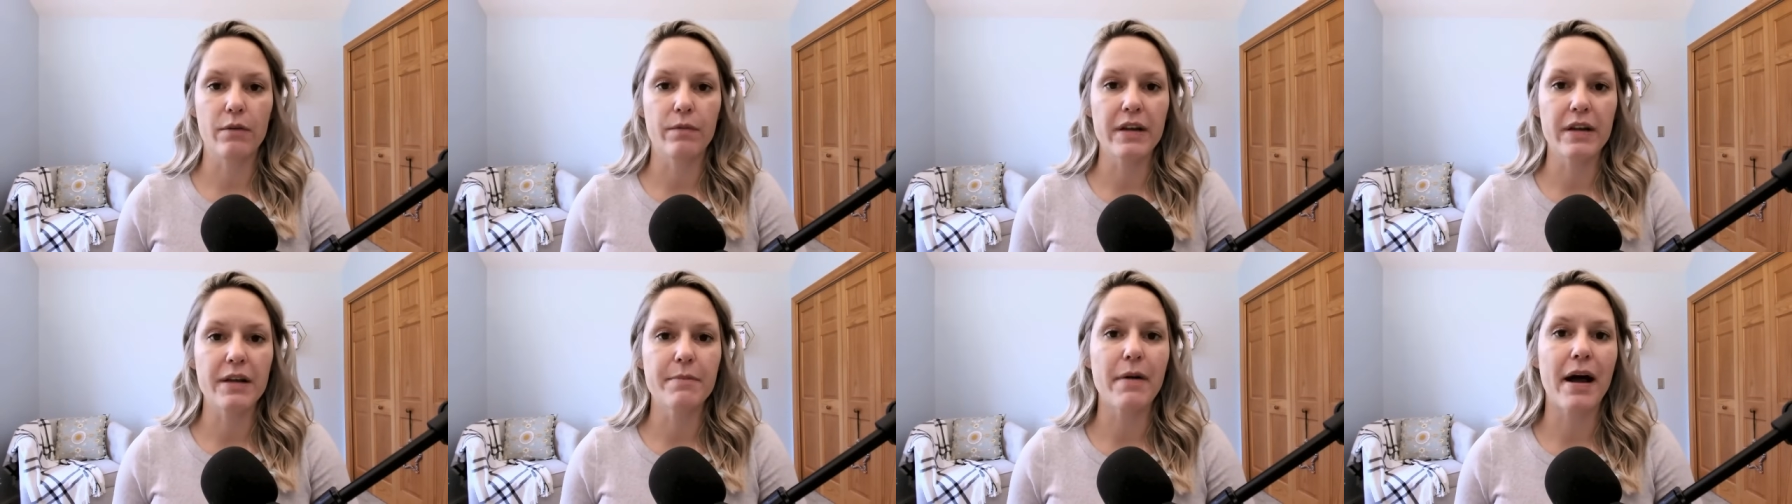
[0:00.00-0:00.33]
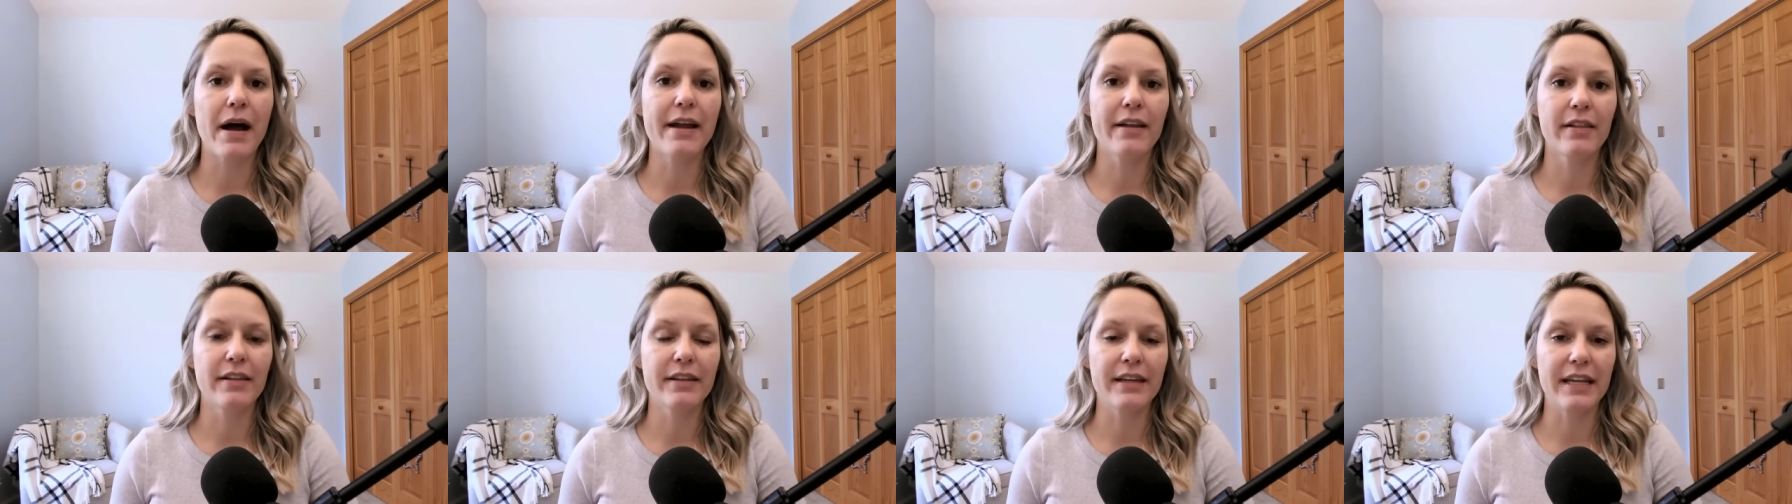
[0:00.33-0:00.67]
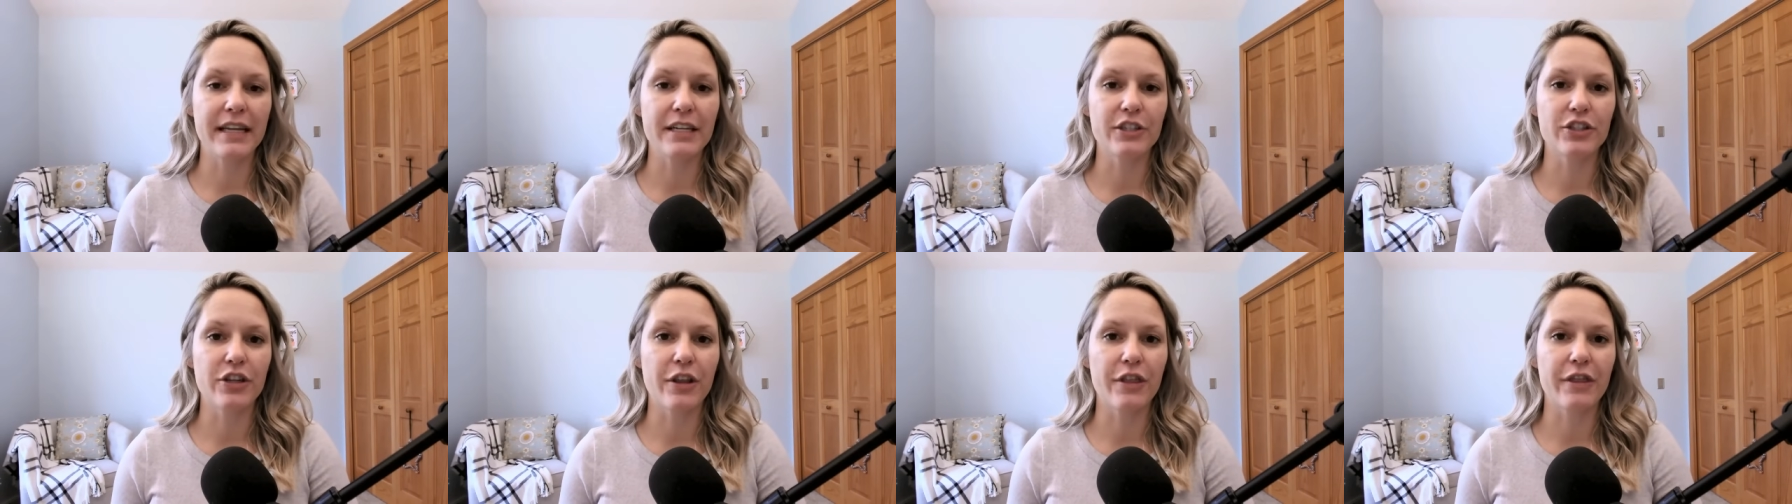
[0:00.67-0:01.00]

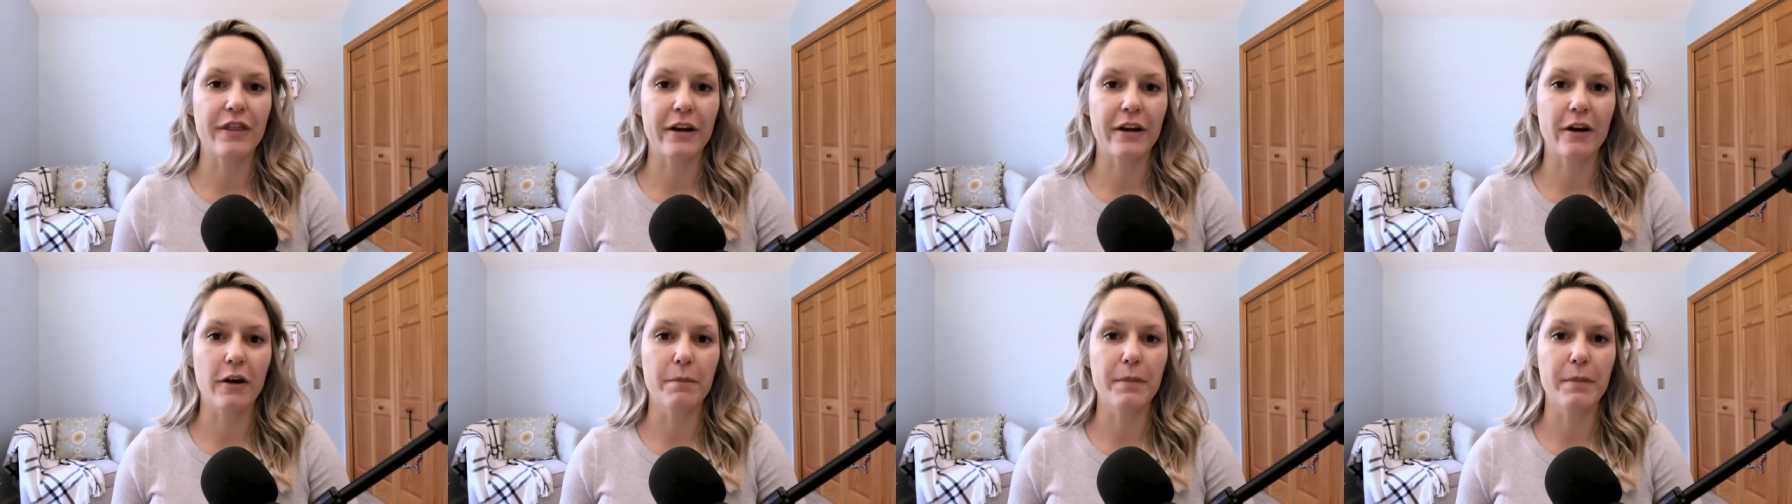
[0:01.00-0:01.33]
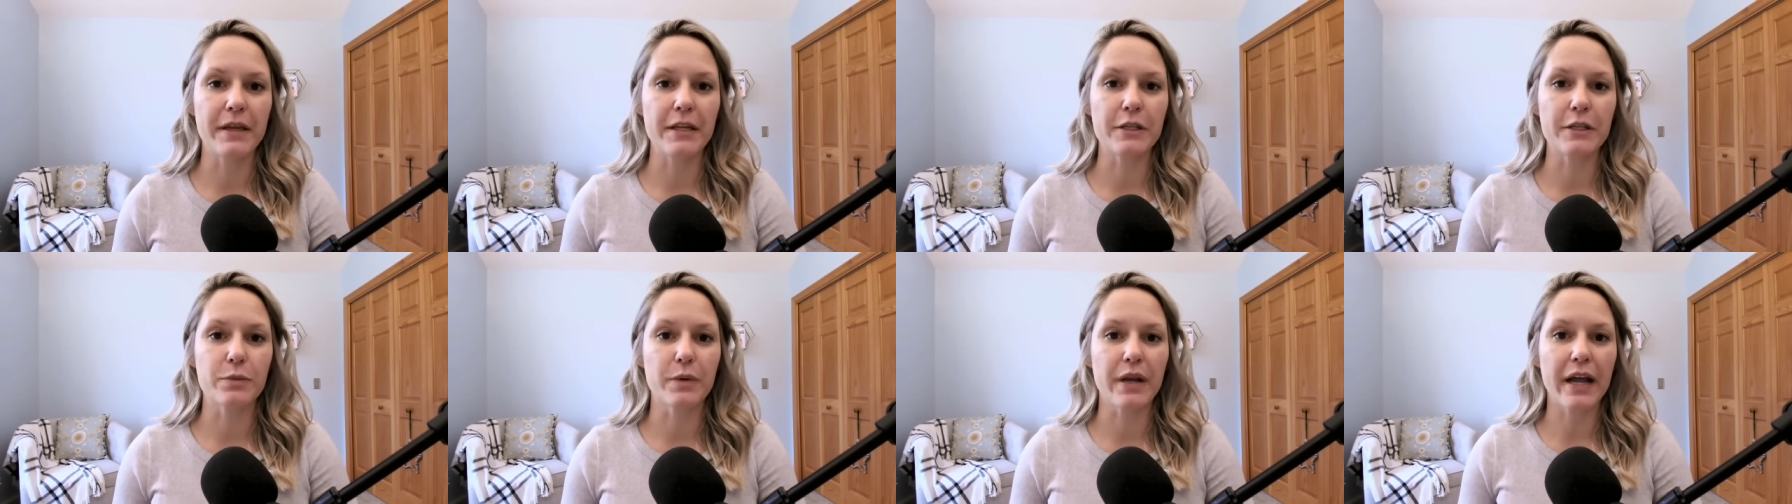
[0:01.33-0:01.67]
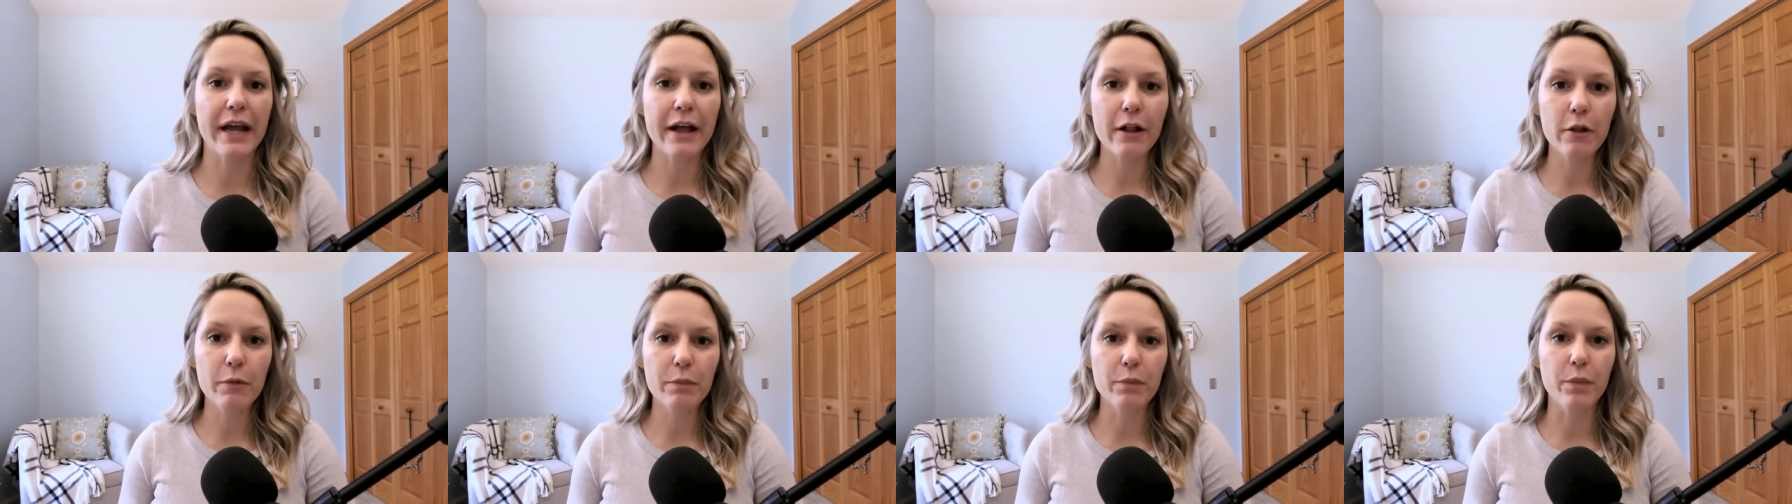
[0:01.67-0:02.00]
remyelination therapies would
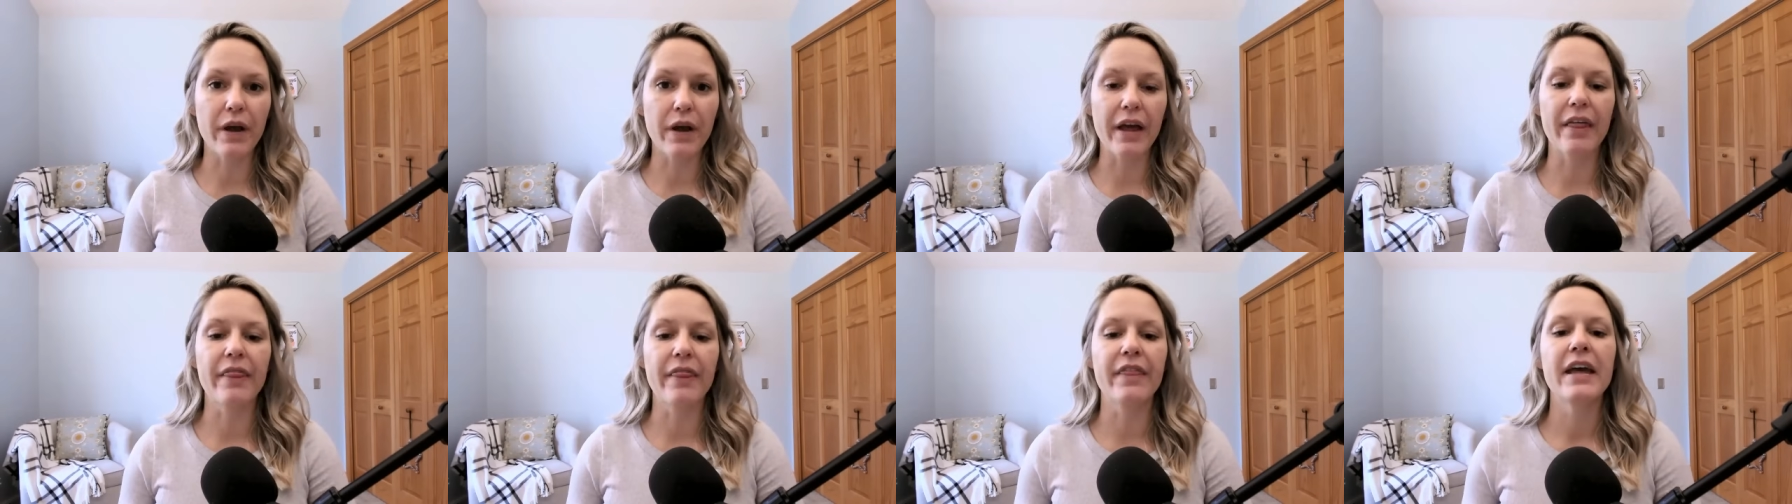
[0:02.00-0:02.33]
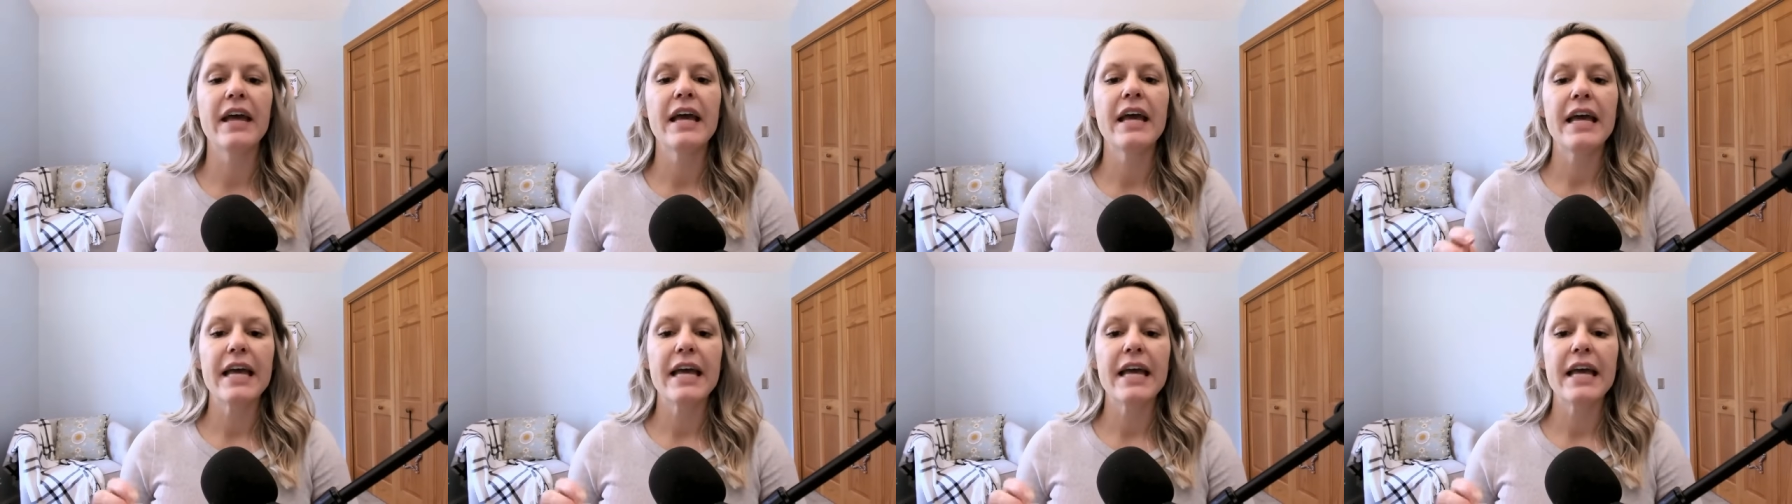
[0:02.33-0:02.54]
help with